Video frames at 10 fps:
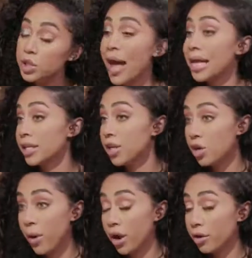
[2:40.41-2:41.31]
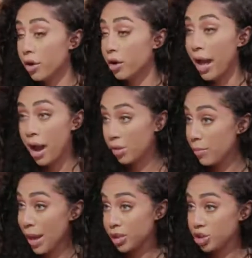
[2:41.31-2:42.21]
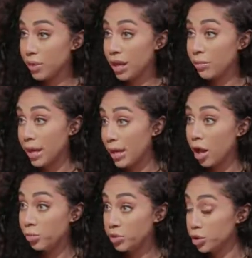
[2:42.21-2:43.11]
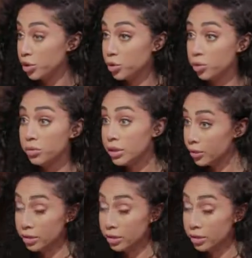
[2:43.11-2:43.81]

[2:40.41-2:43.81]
So asking your partner how they masturbate might help to